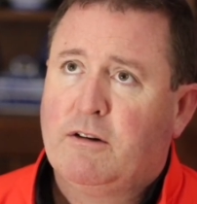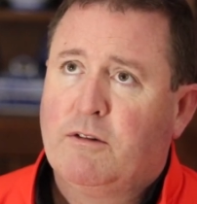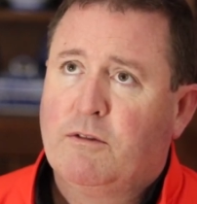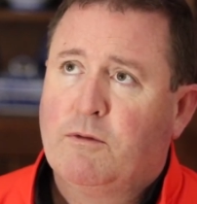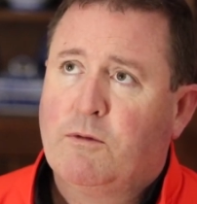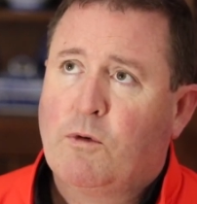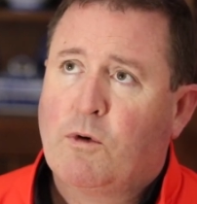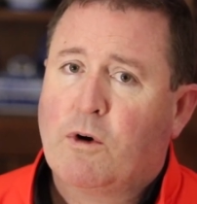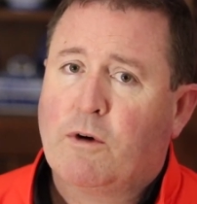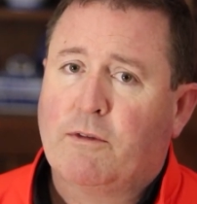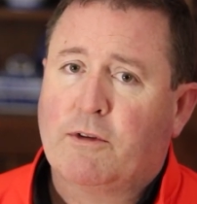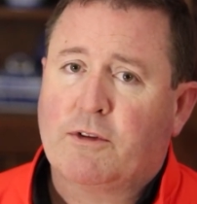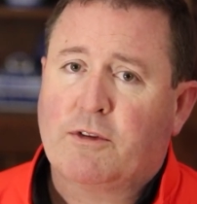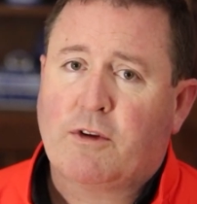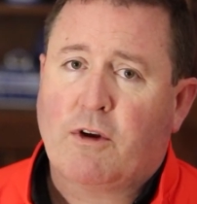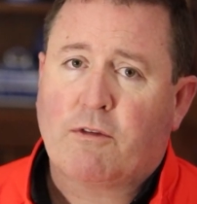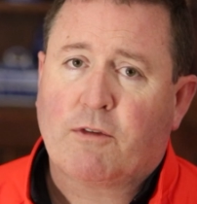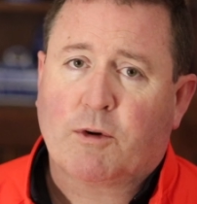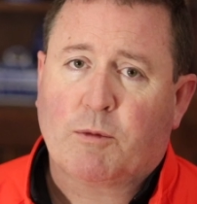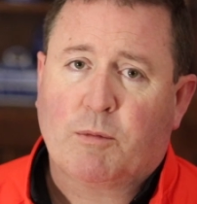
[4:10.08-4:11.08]
four of
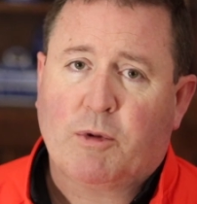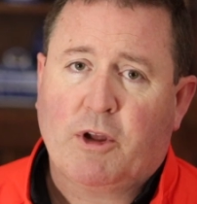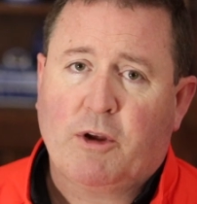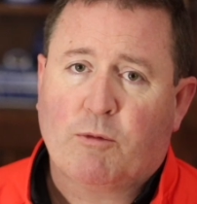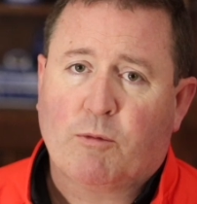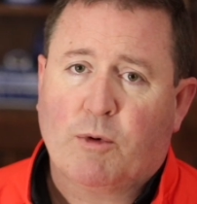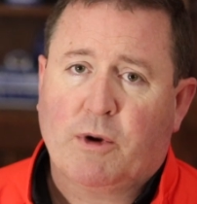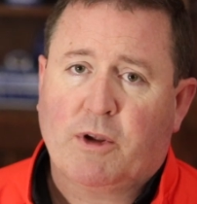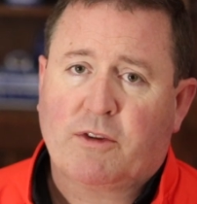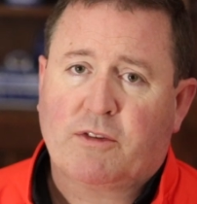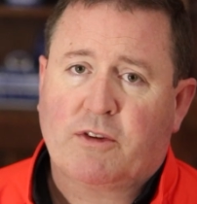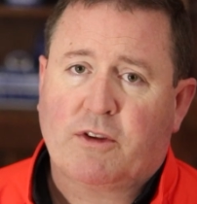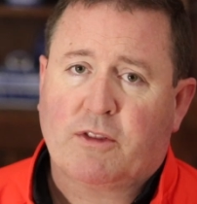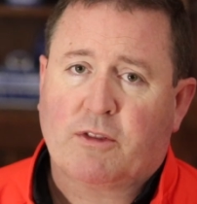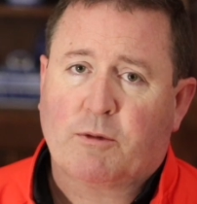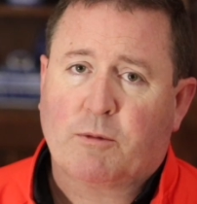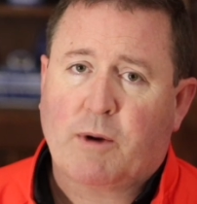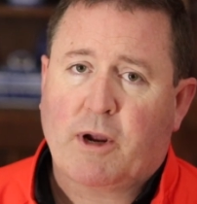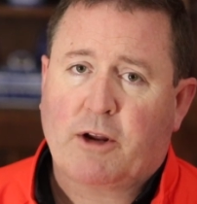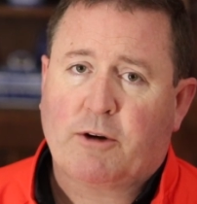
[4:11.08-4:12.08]
us over to play Risk
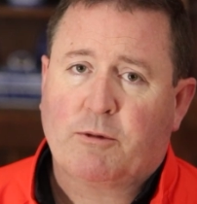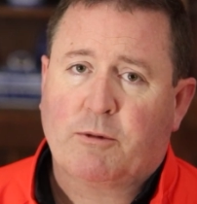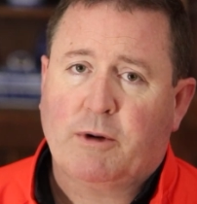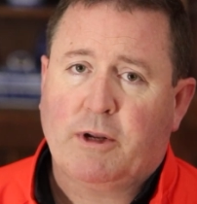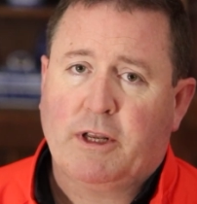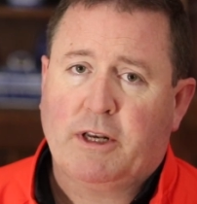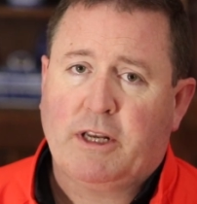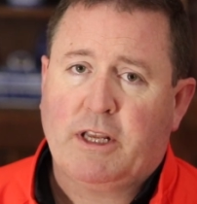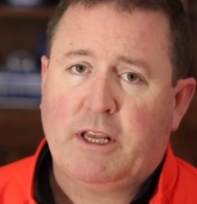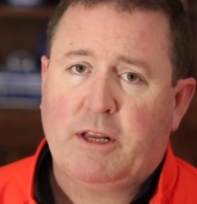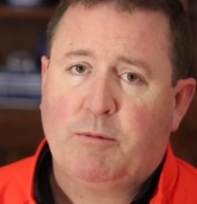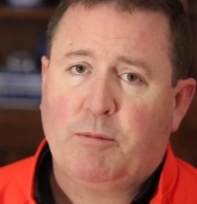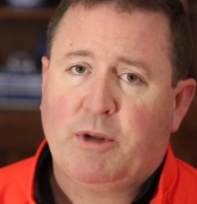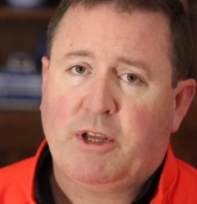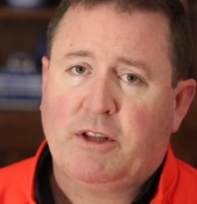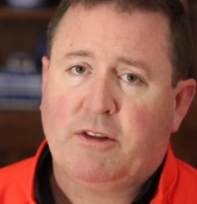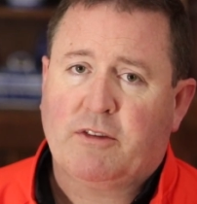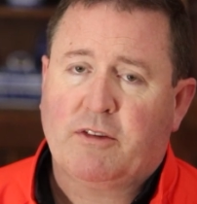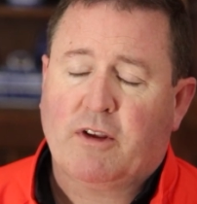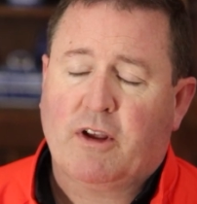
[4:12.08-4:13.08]
at the rectory and to eat
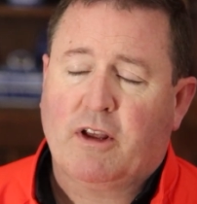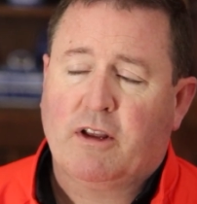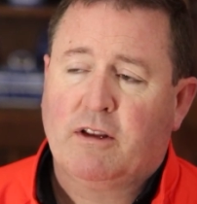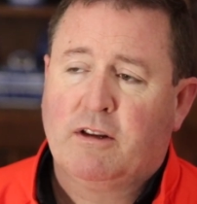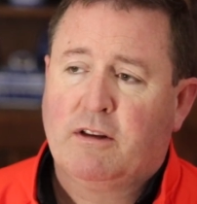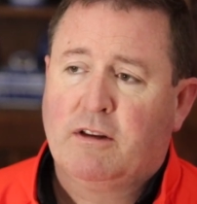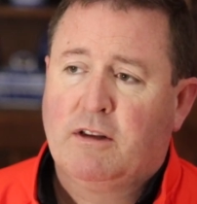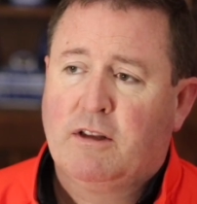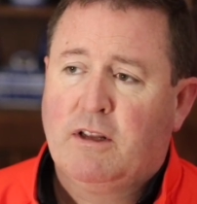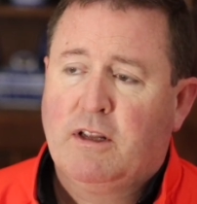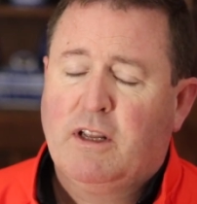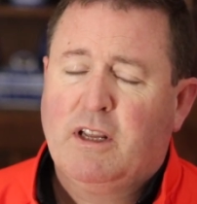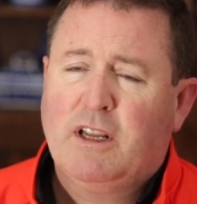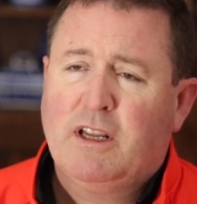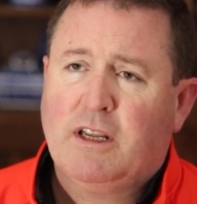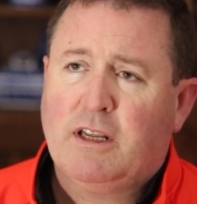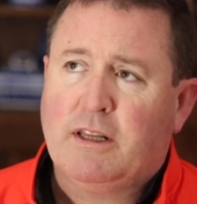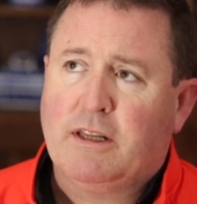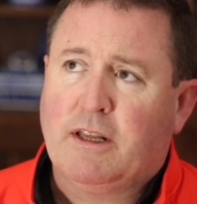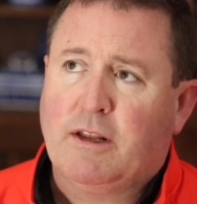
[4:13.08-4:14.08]
pizza.
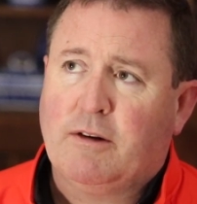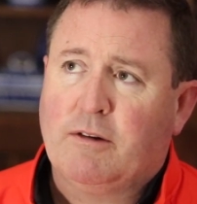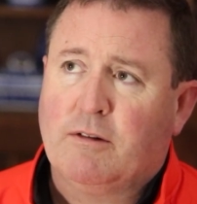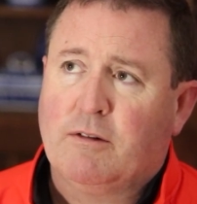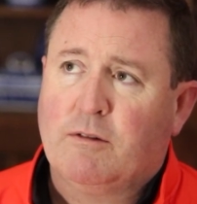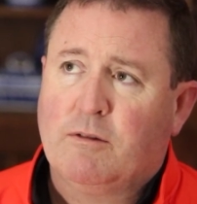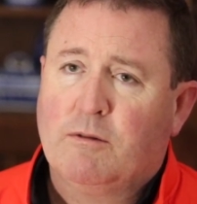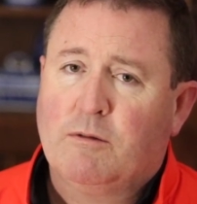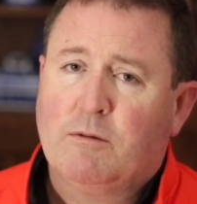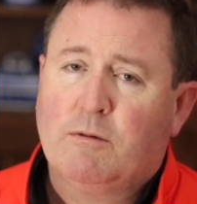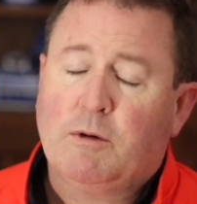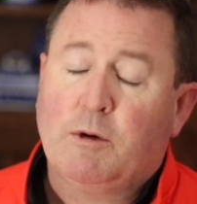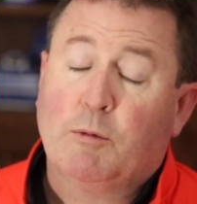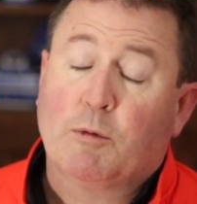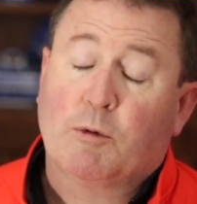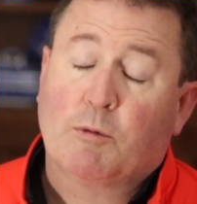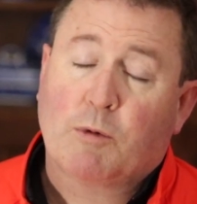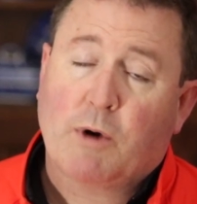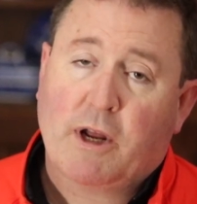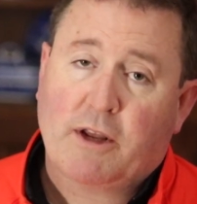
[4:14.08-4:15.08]
And then we
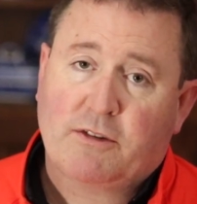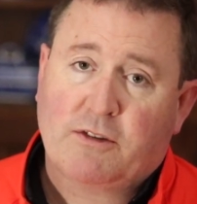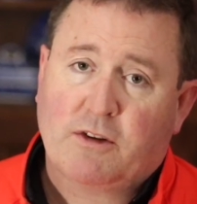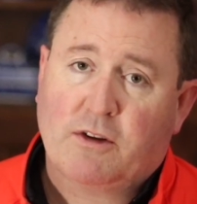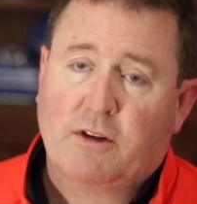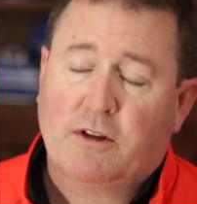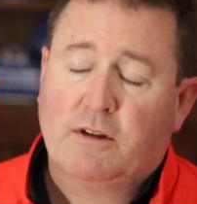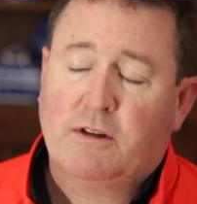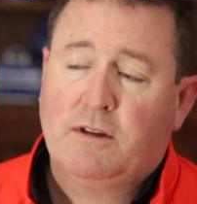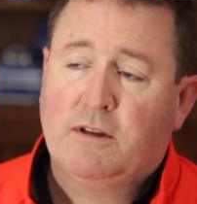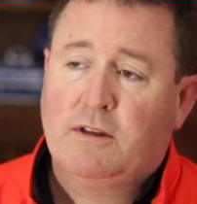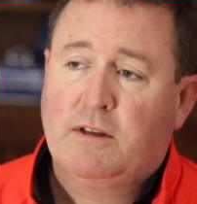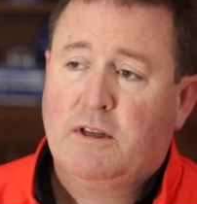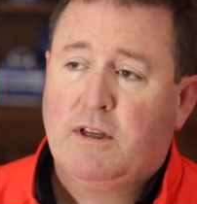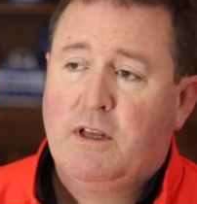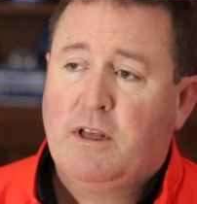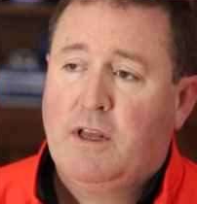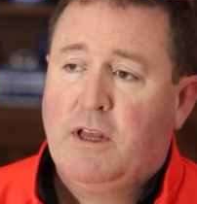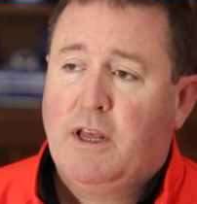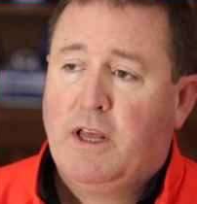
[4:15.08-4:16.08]
would wrestle,
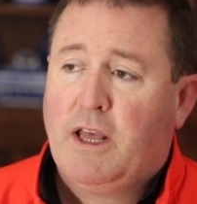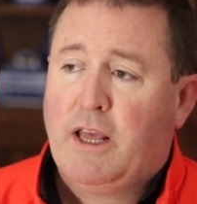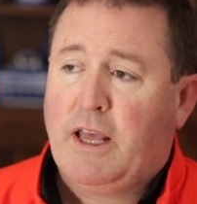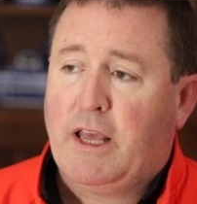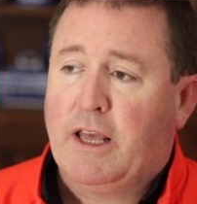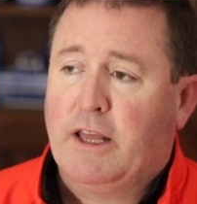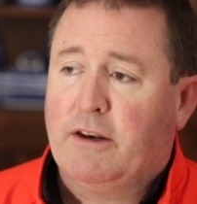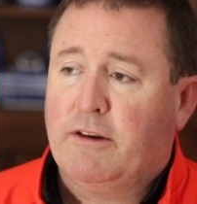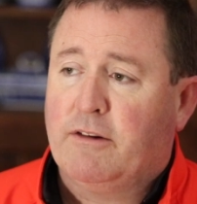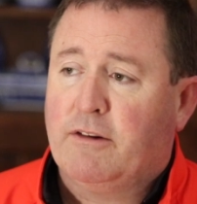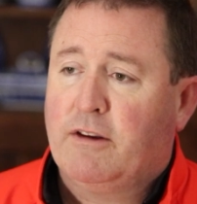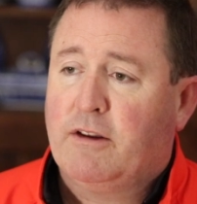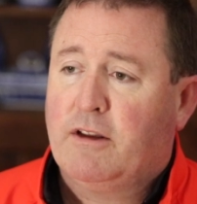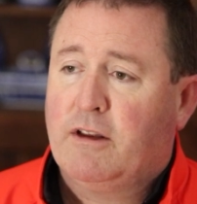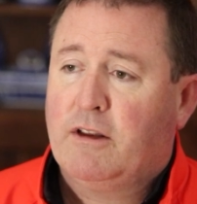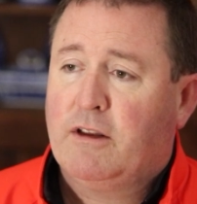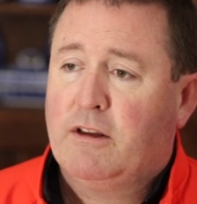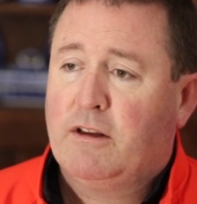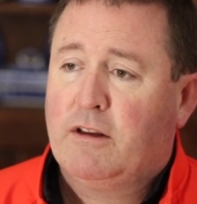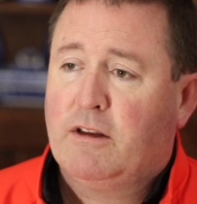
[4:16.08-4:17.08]
and
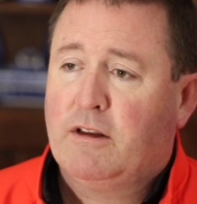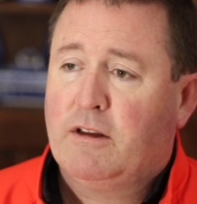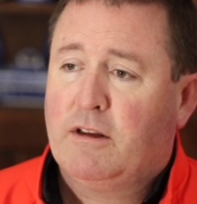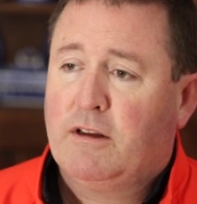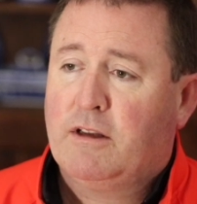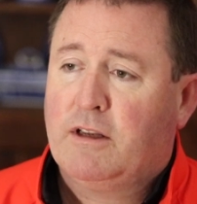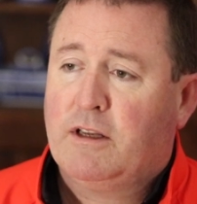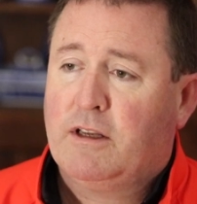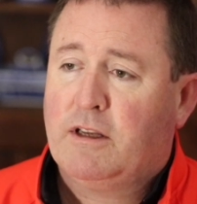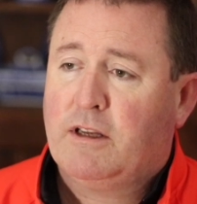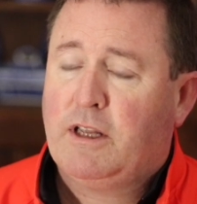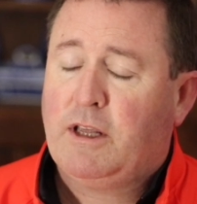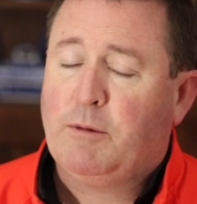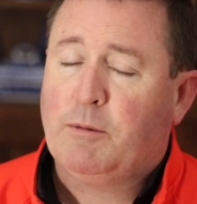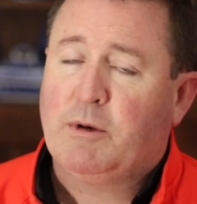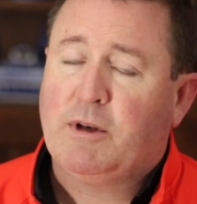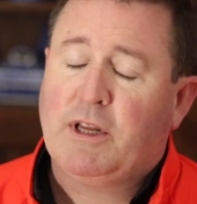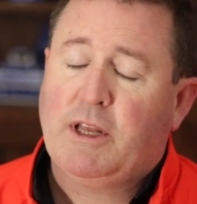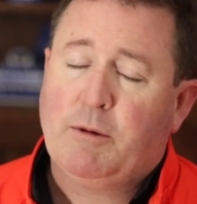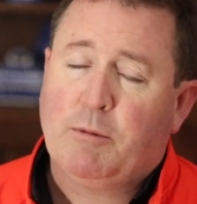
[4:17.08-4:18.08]
he
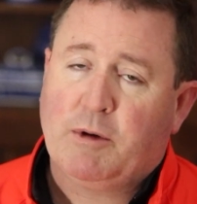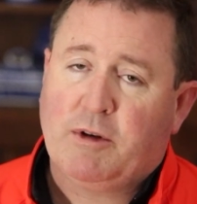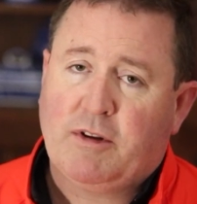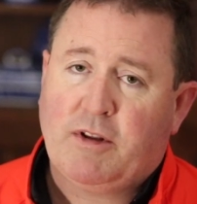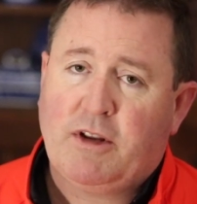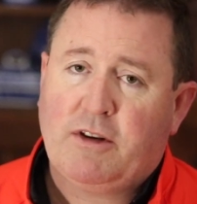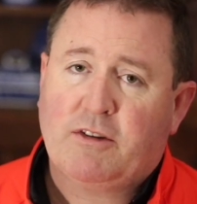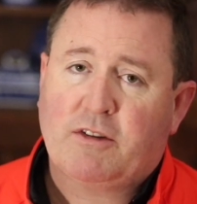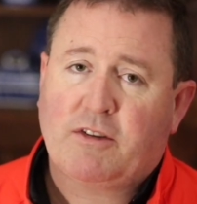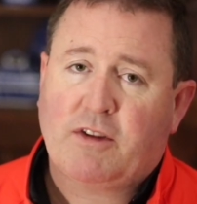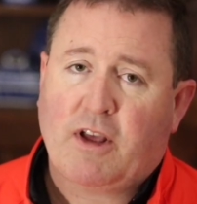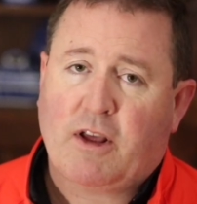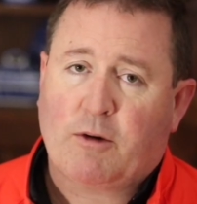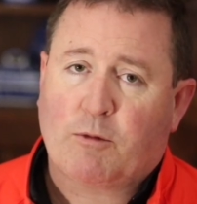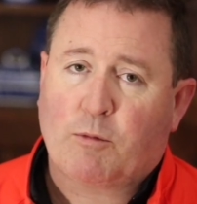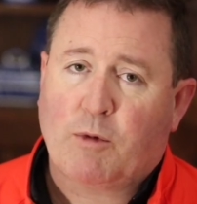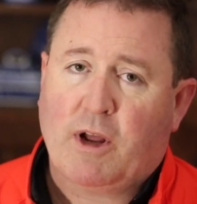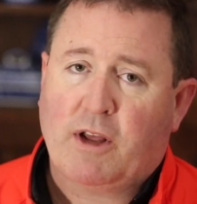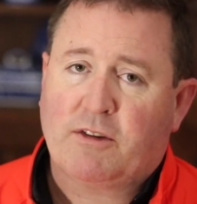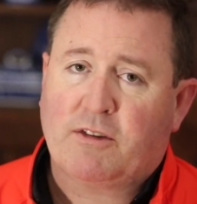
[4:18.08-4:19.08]
would teach us how
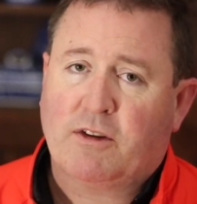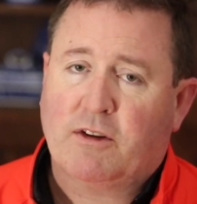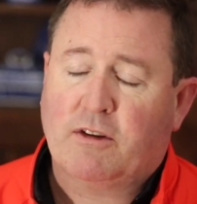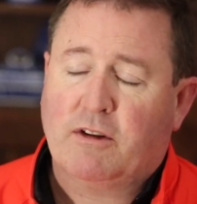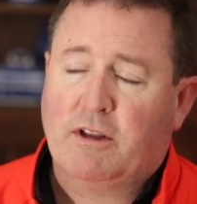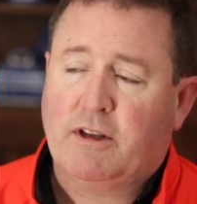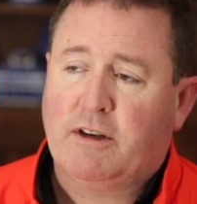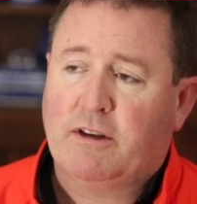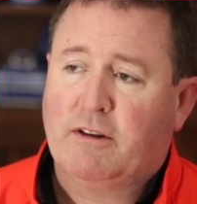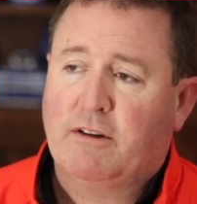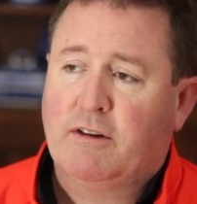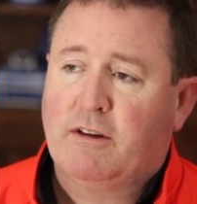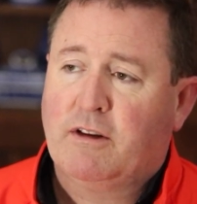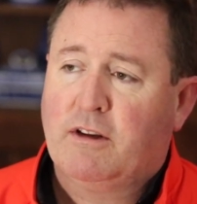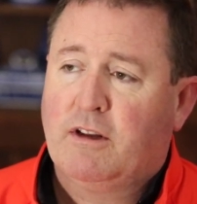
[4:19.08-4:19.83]
to wrestle, and